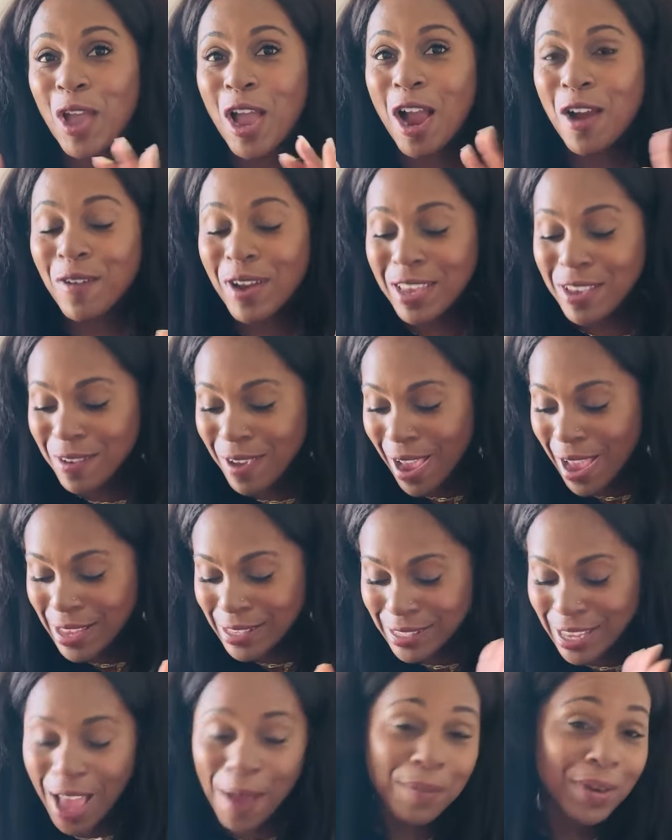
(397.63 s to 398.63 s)
All right, you
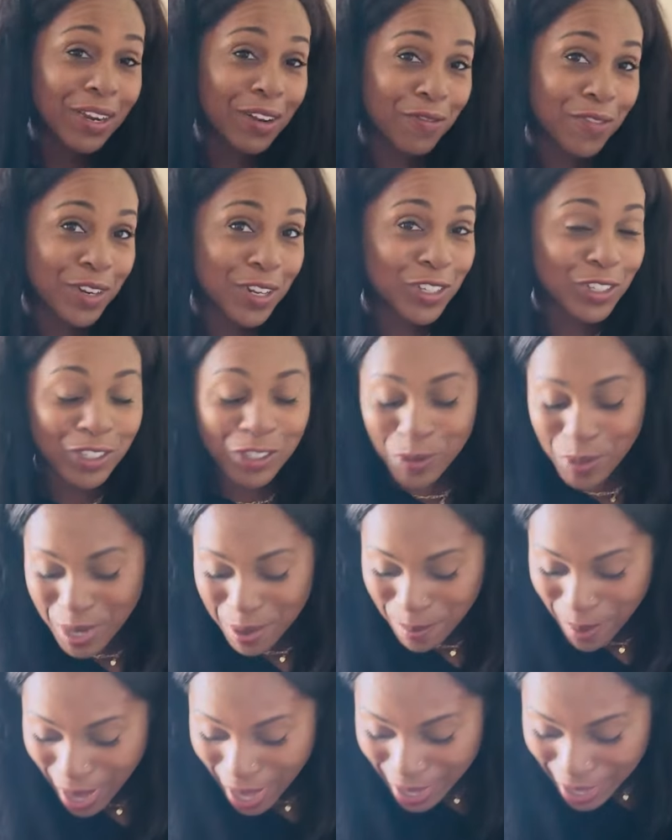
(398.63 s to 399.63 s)
guys, I'm gonna finish
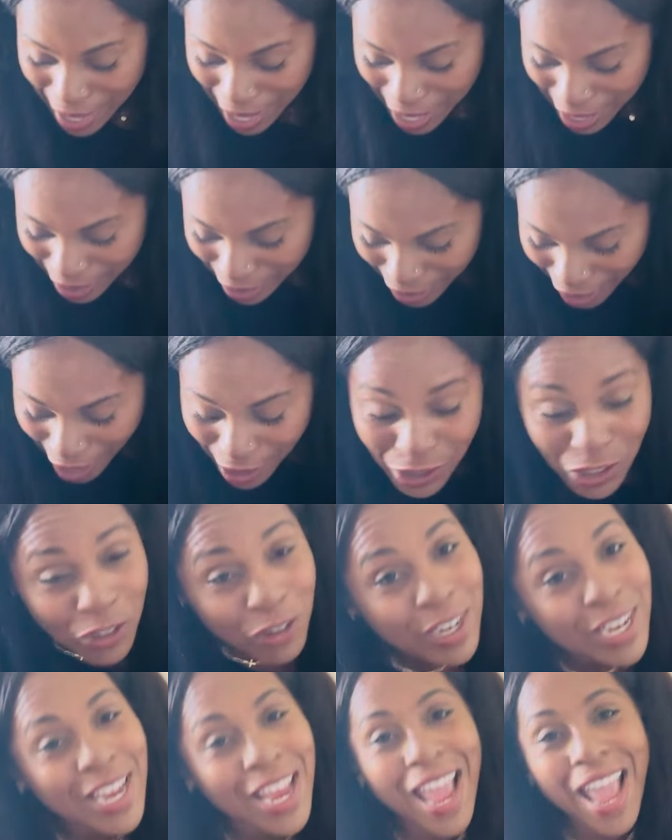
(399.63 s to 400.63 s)
doing my
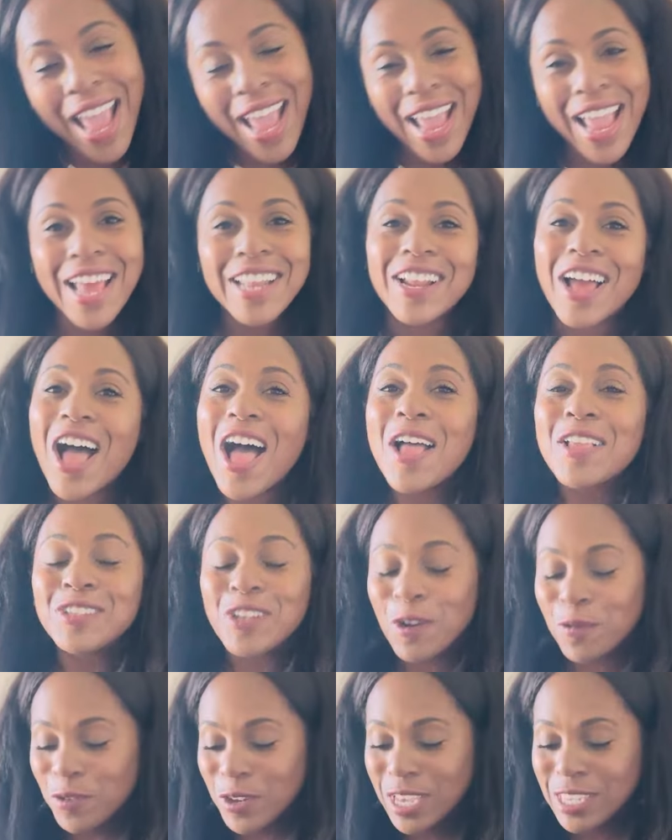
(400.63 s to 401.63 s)
laundry, and
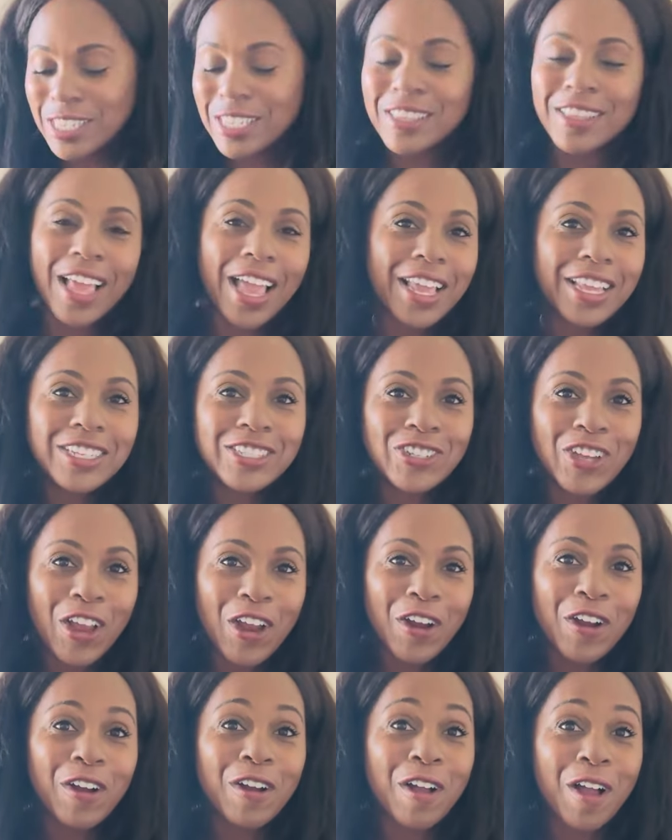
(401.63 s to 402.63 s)
don't forget to like,
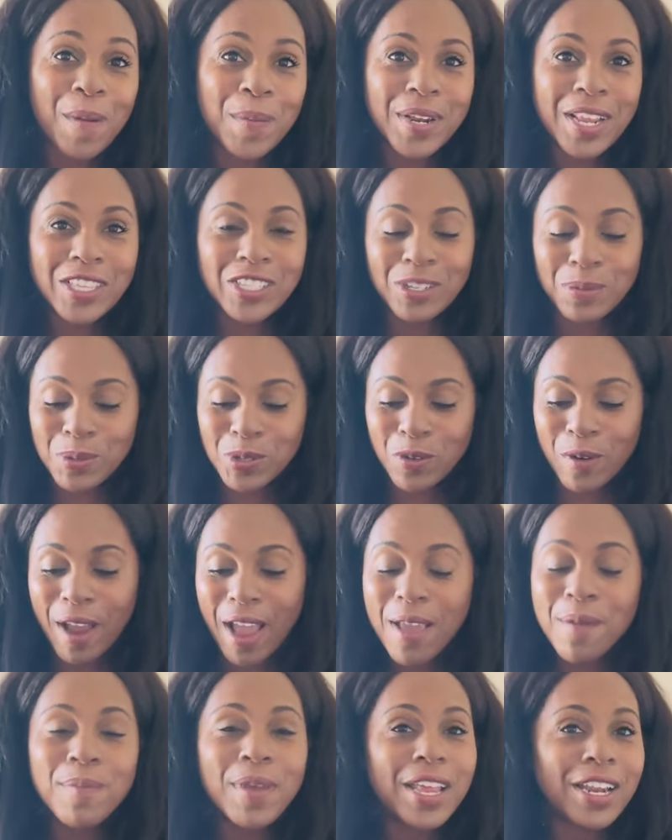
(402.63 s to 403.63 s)
share, comment, and
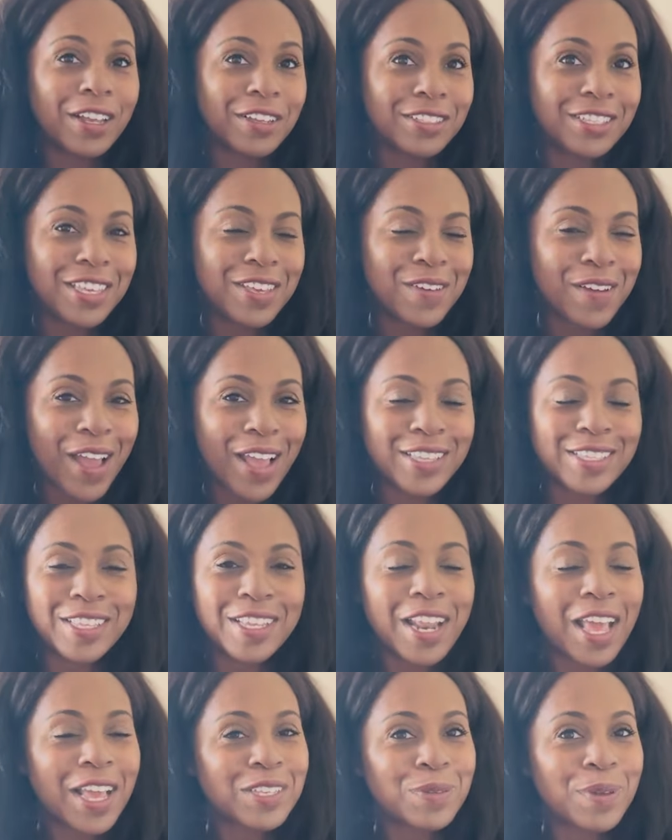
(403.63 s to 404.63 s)
subscribe, and I'll see you guys in
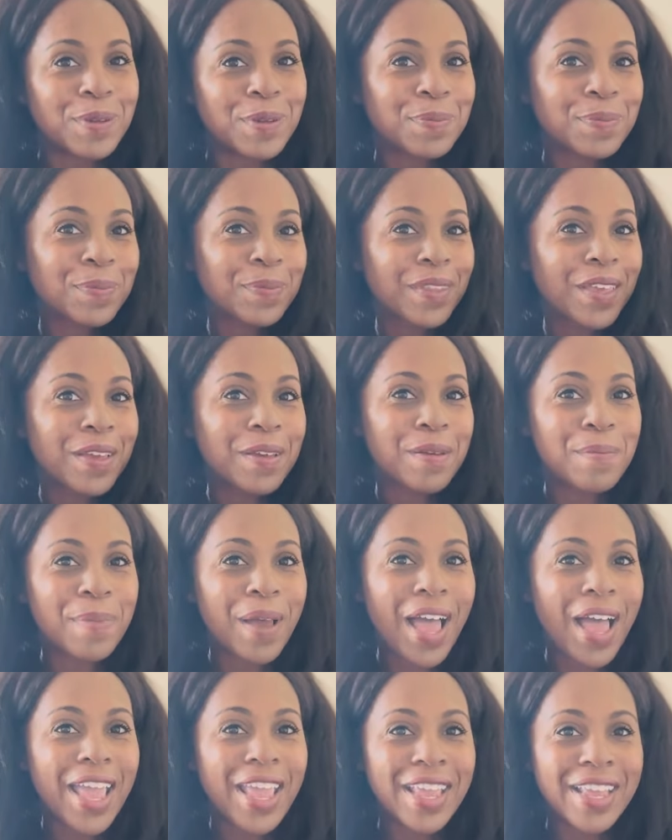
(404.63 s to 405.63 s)
the next one.
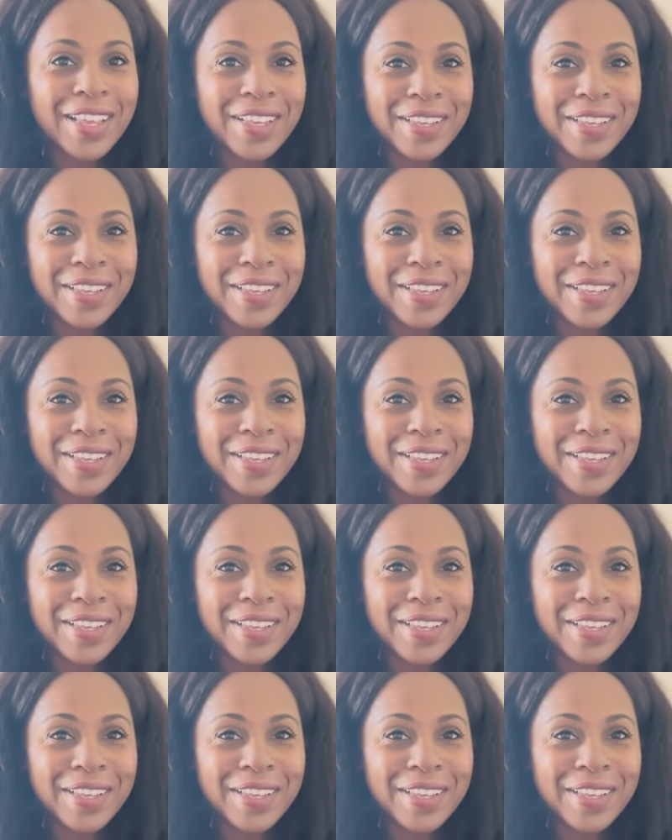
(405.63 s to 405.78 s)
Bye.